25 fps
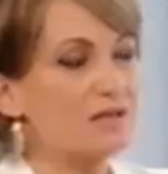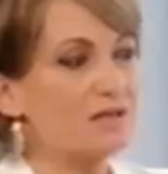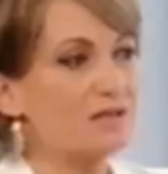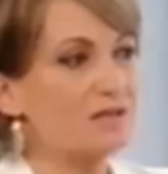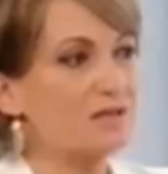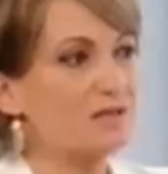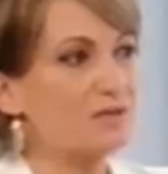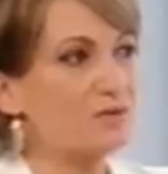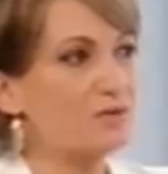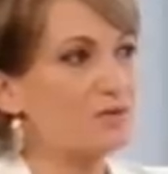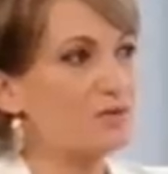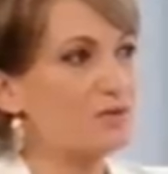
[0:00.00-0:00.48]

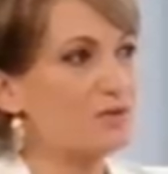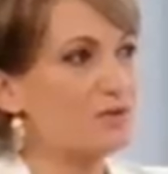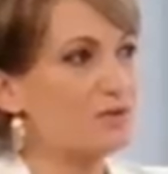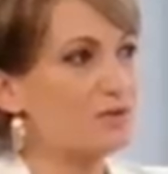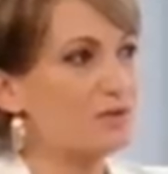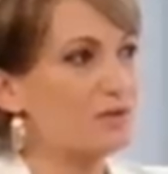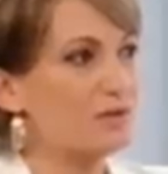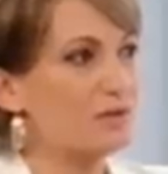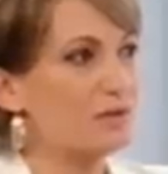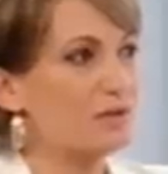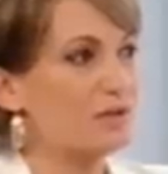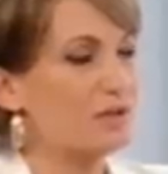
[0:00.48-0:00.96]
those
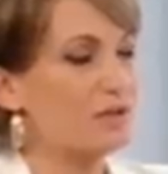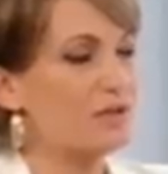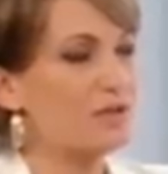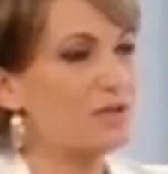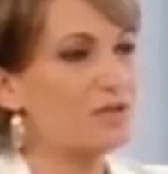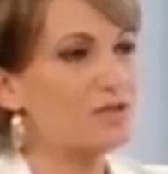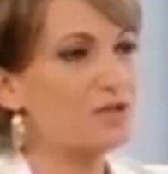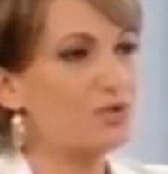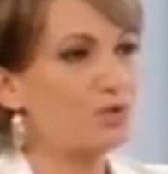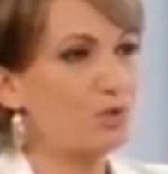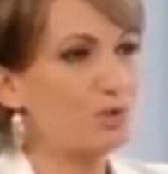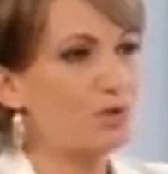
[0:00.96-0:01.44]

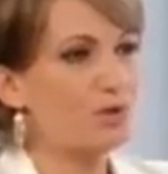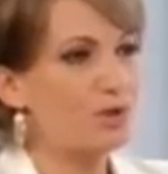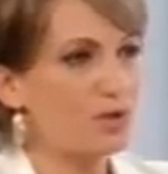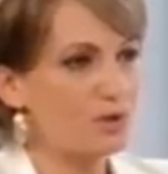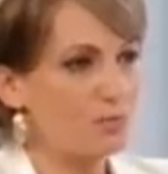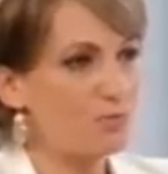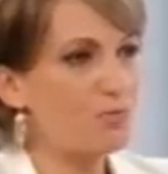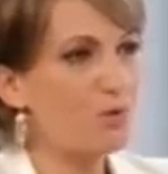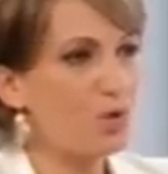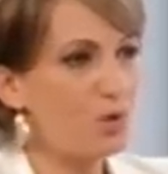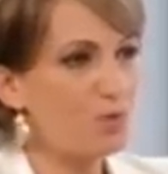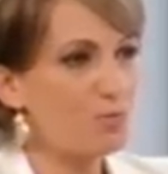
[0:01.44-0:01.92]
historic
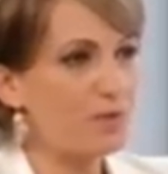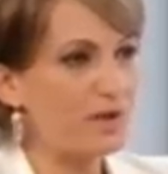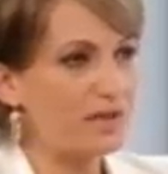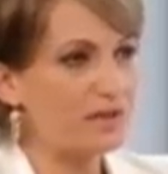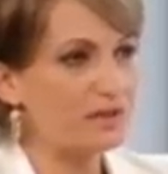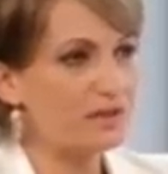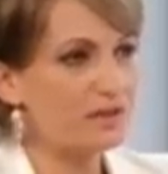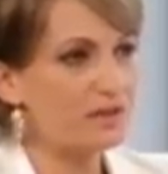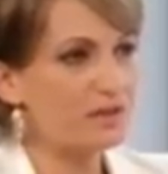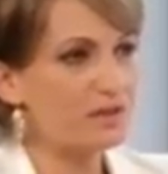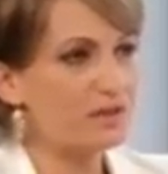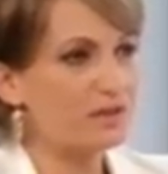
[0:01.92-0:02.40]

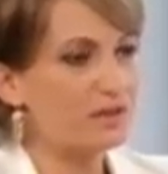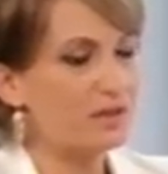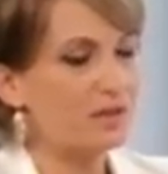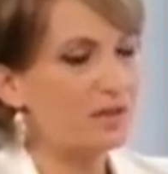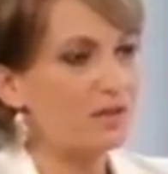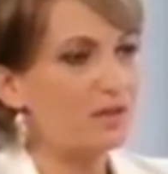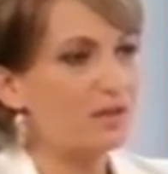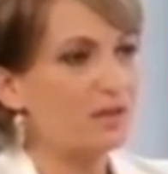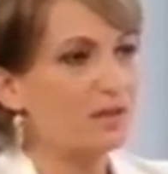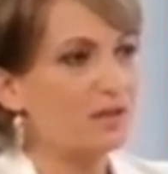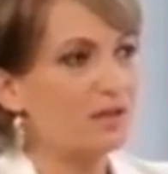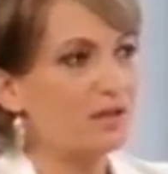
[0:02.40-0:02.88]
moments,
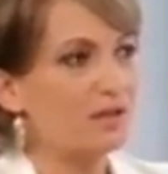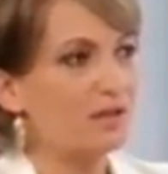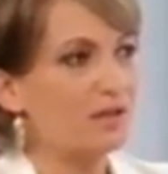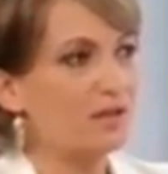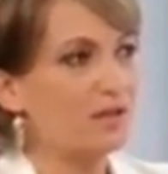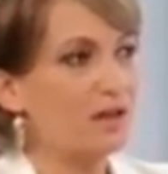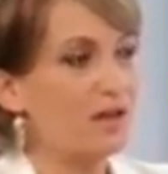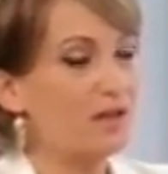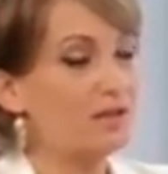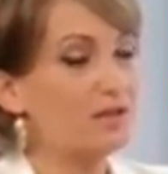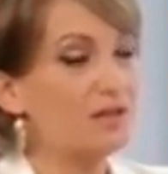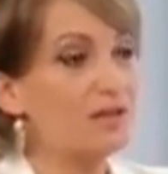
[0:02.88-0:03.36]
uh,
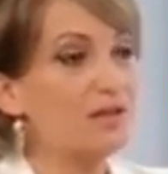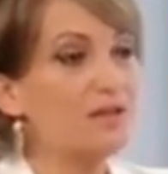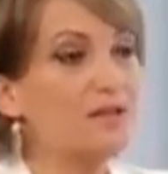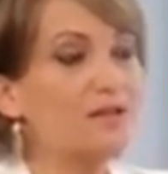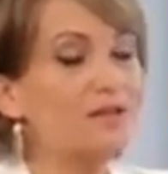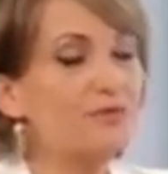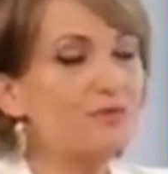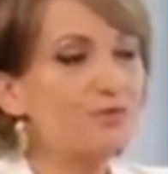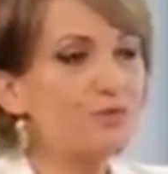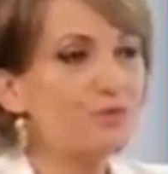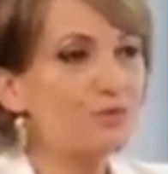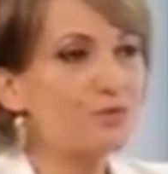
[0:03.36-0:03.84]
and then
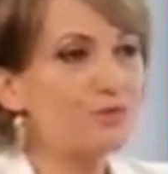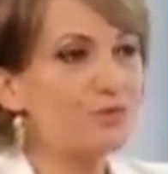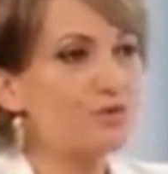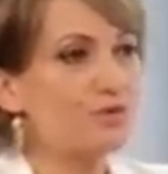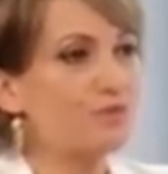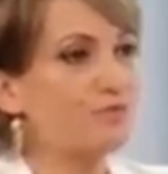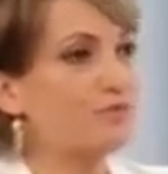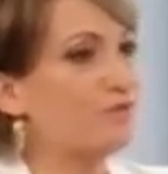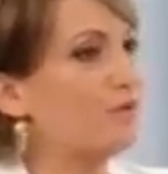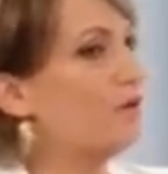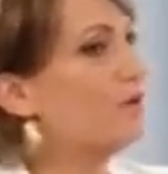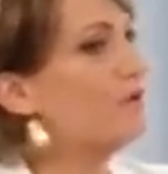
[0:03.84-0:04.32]
lived through
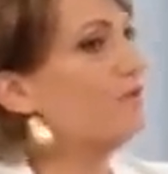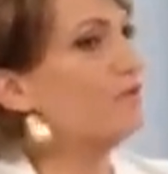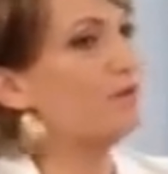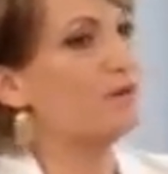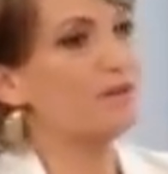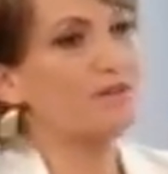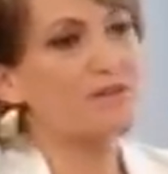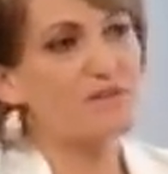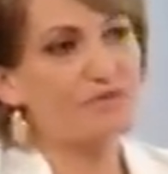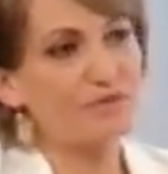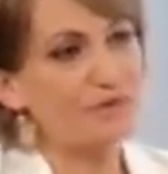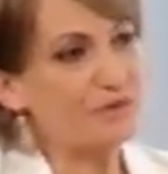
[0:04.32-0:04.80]
some very, very
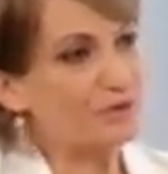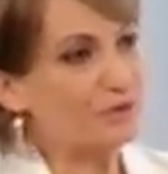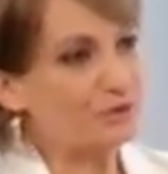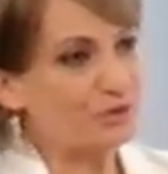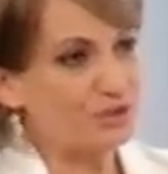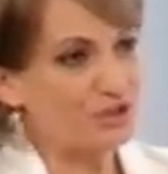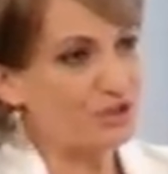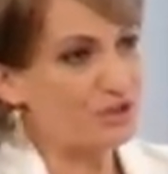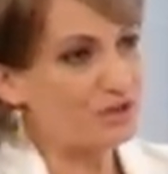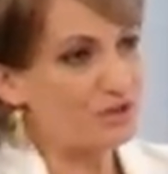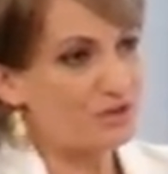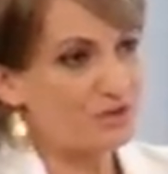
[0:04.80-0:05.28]

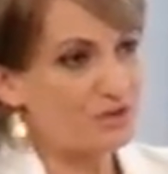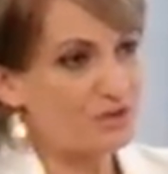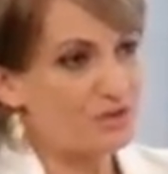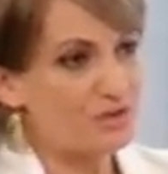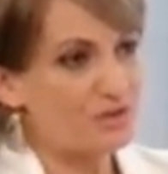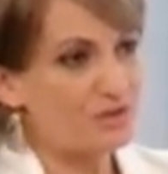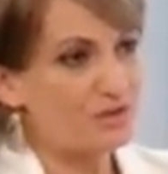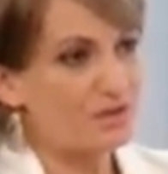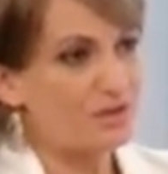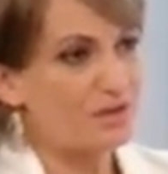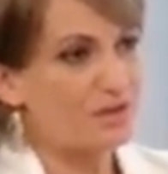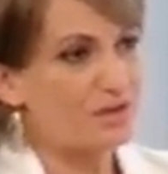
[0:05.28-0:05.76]
difficult
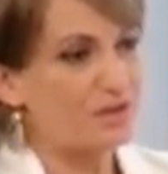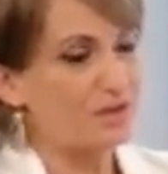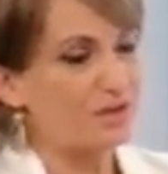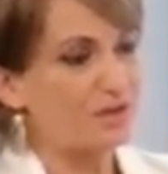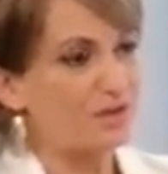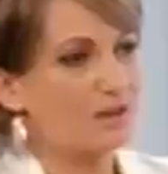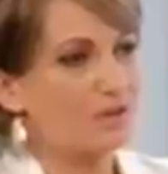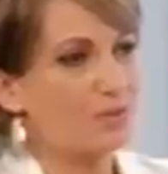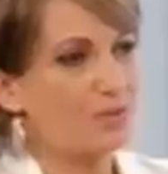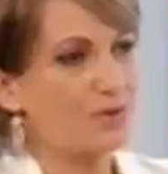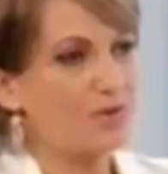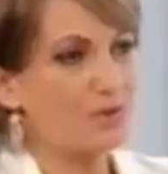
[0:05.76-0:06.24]
years
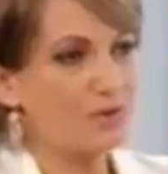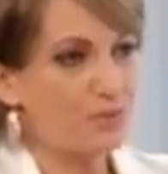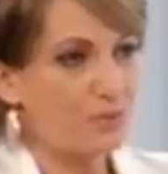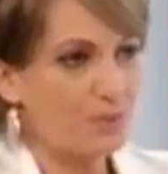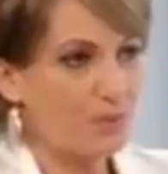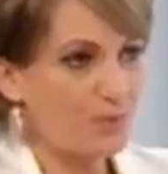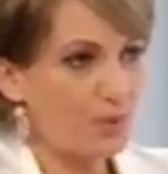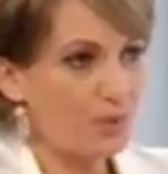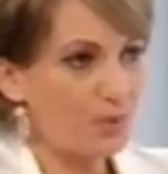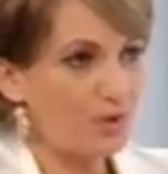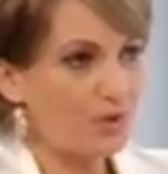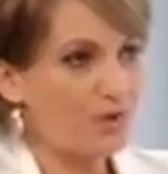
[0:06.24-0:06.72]
uh, with the
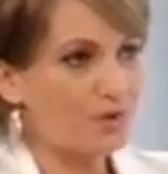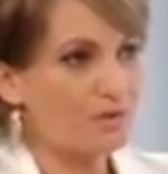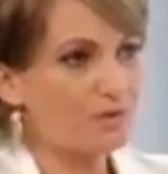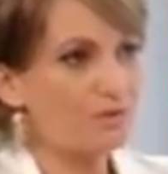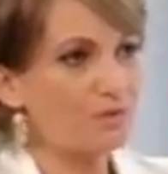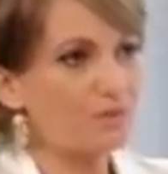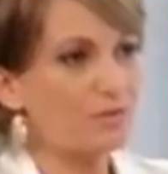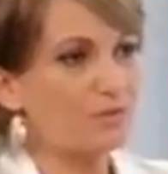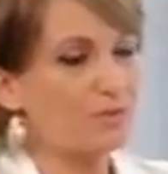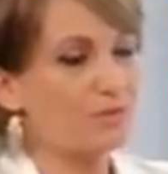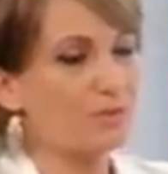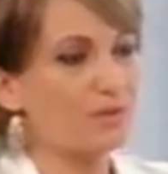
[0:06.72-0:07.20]
war,
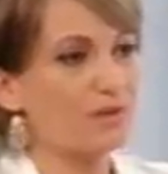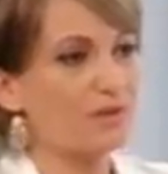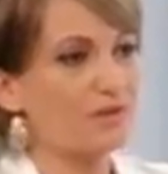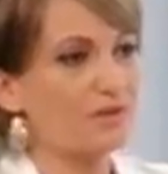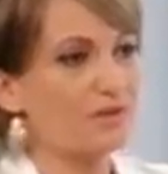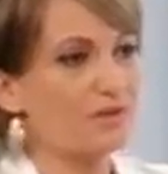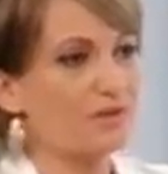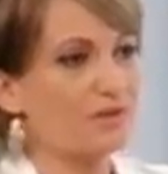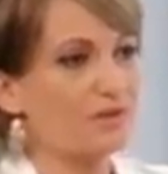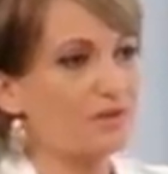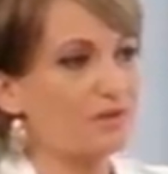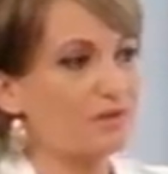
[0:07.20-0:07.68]
with
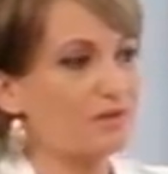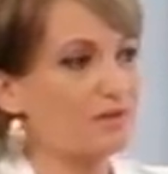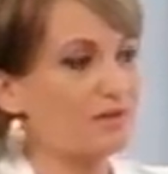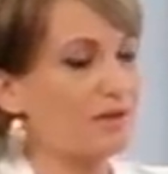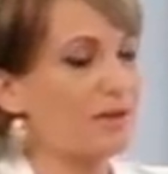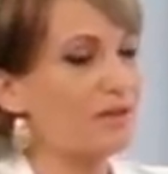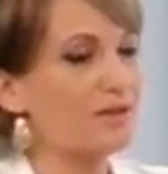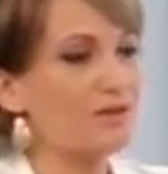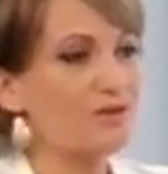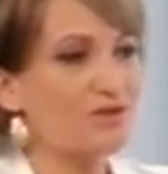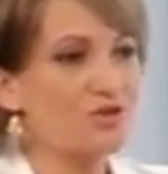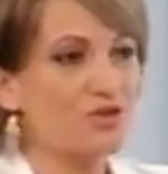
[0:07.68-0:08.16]
uh, the
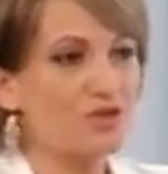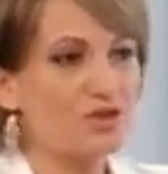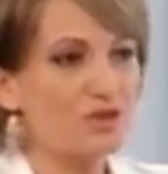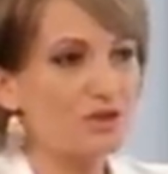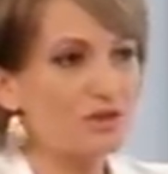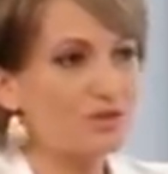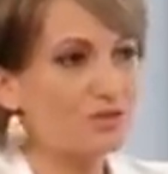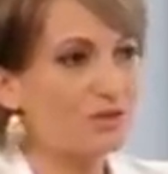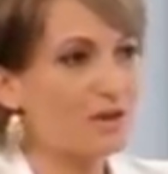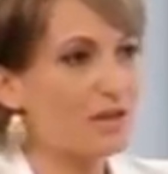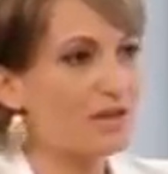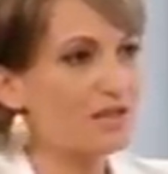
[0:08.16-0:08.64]
energy
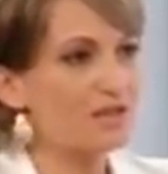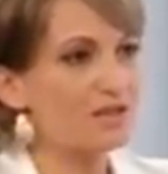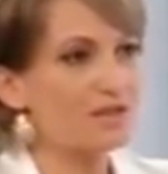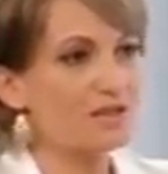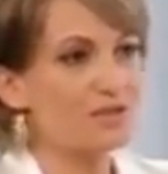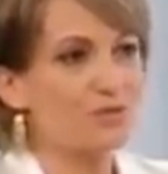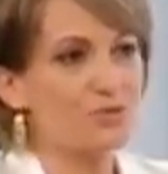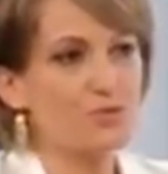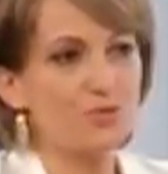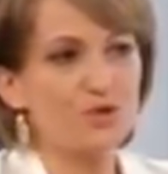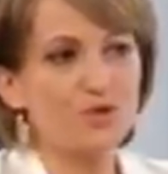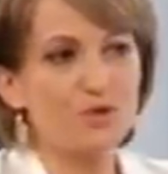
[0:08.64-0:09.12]

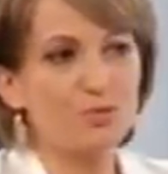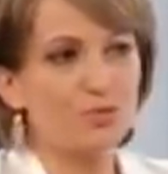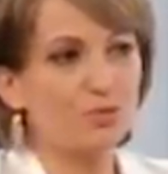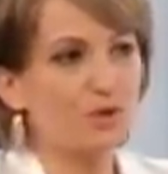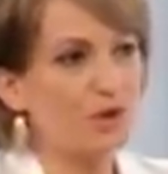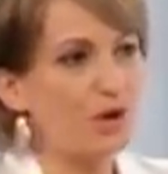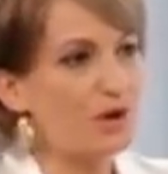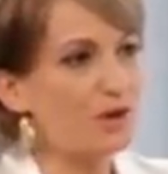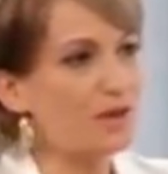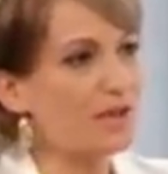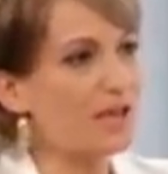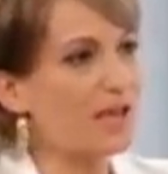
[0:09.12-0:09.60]
crisis, with the
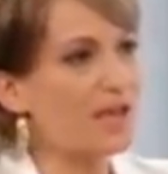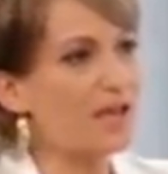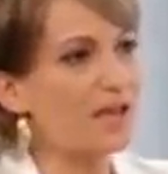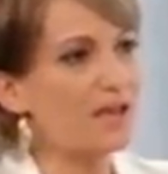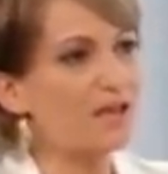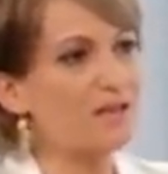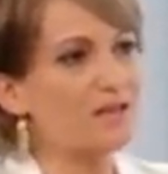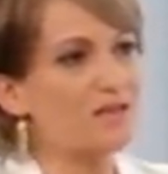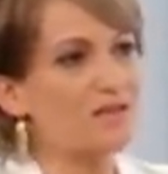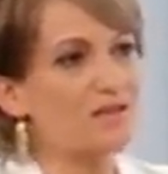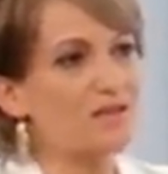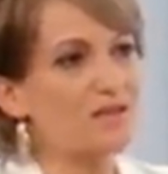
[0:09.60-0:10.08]

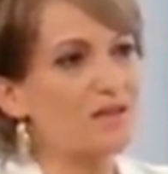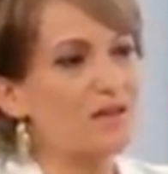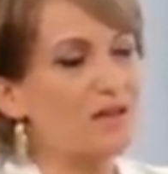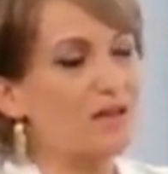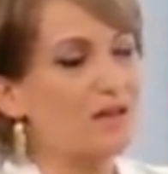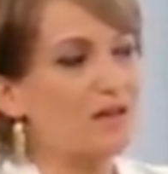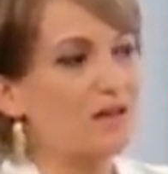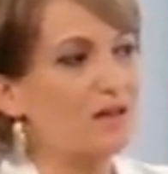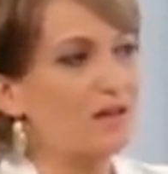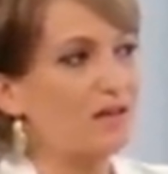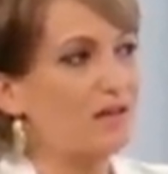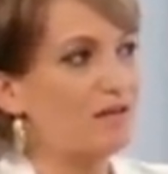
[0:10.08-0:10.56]
blockade,
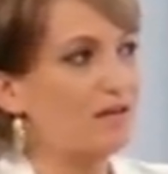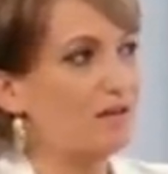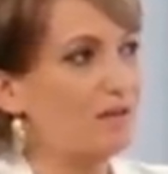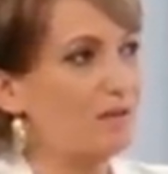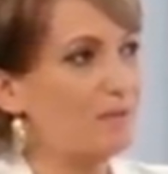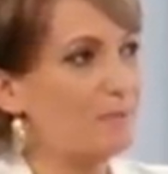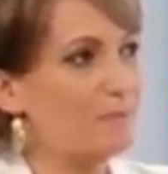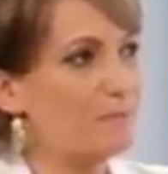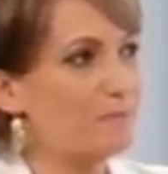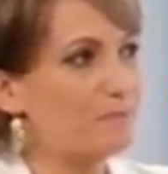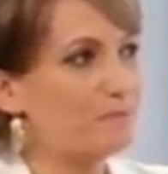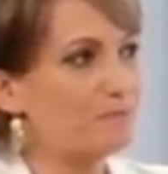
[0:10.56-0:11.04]

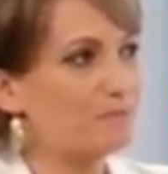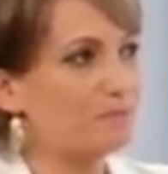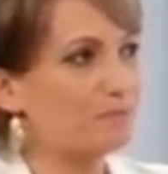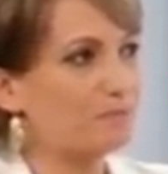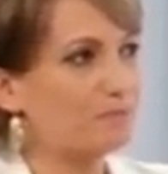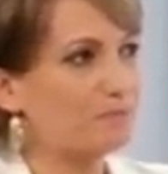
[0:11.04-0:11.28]
um,